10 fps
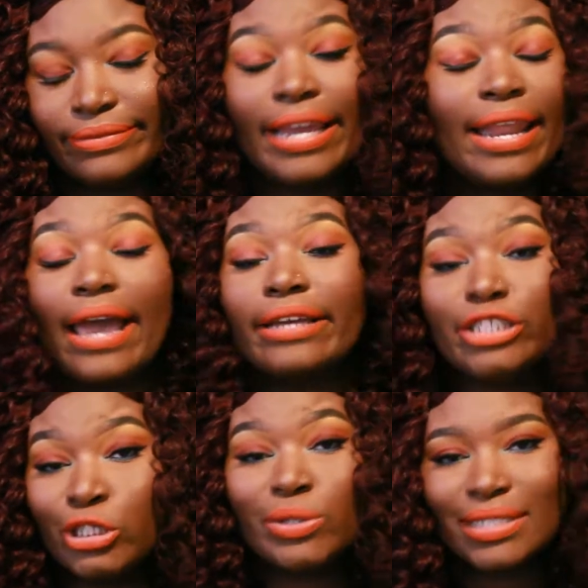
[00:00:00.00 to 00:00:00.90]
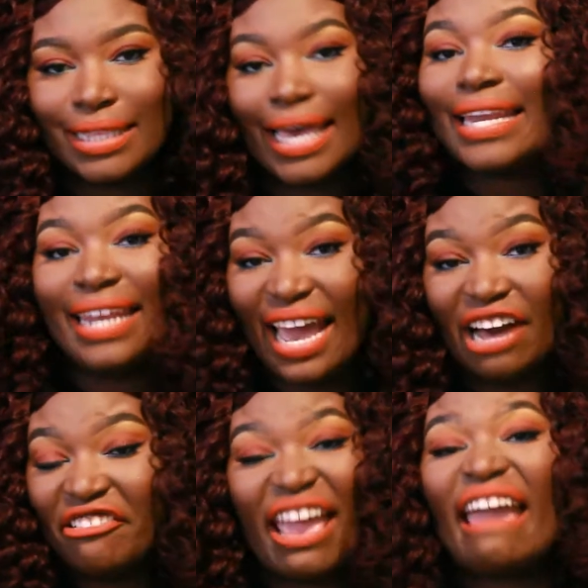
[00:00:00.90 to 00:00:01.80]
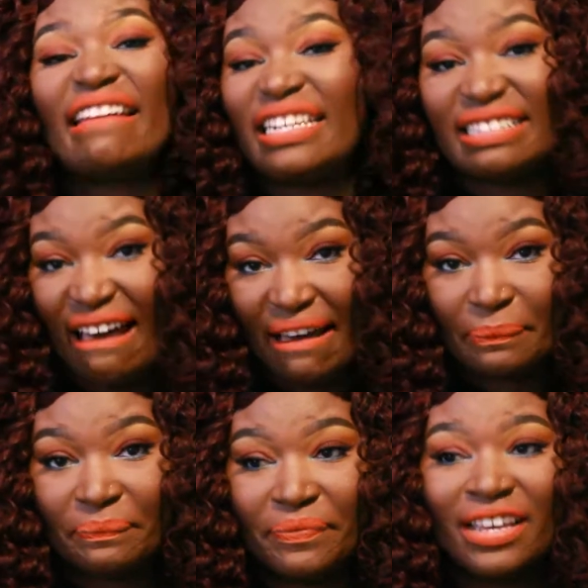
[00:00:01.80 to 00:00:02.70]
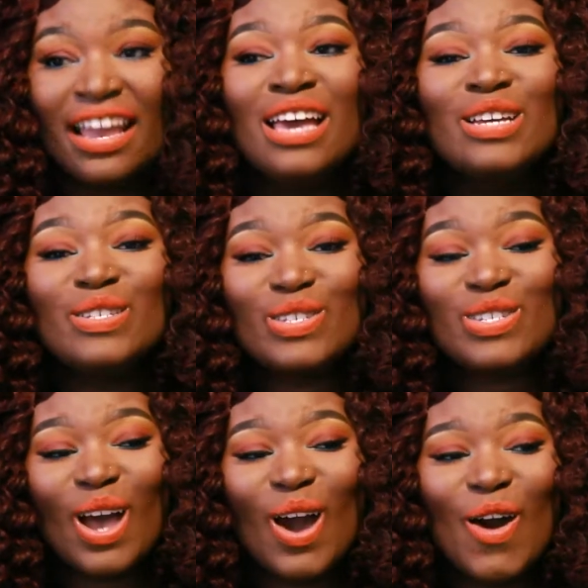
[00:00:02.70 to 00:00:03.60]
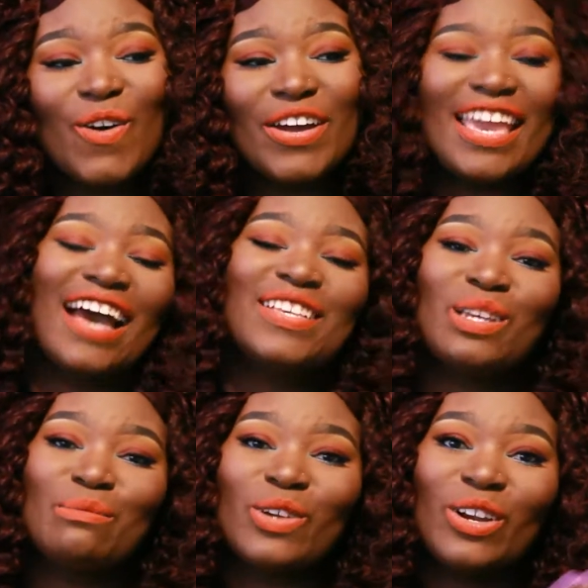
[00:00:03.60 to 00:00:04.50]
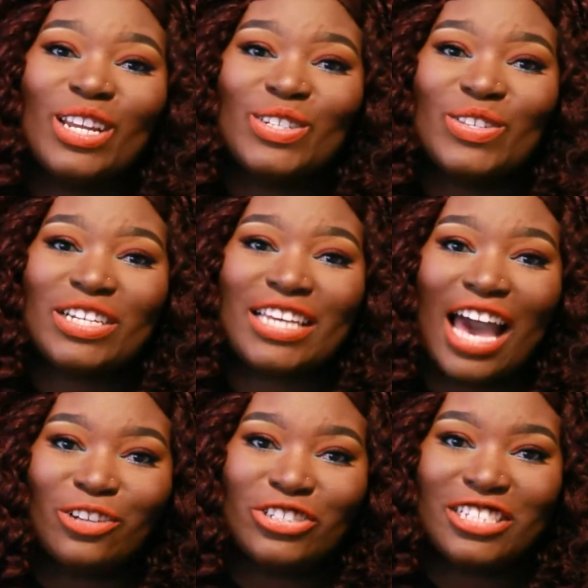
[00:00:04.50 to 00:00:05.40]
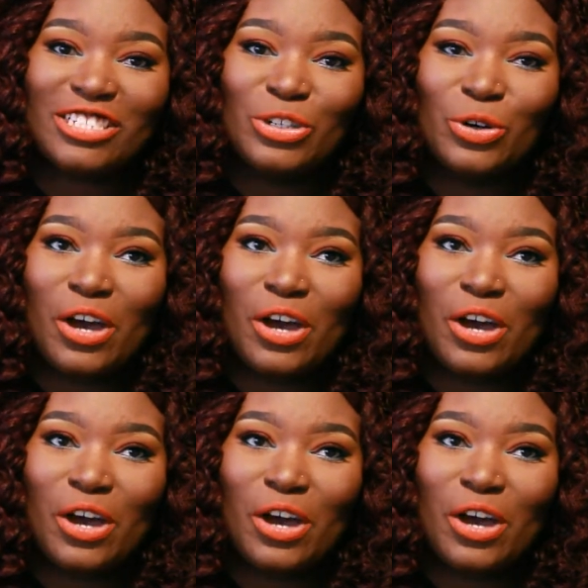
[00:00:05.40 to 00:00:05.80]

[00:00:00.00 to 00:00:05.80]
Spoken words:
And I choose lay down anytime. So yeah, so I'm starting to do the Couch to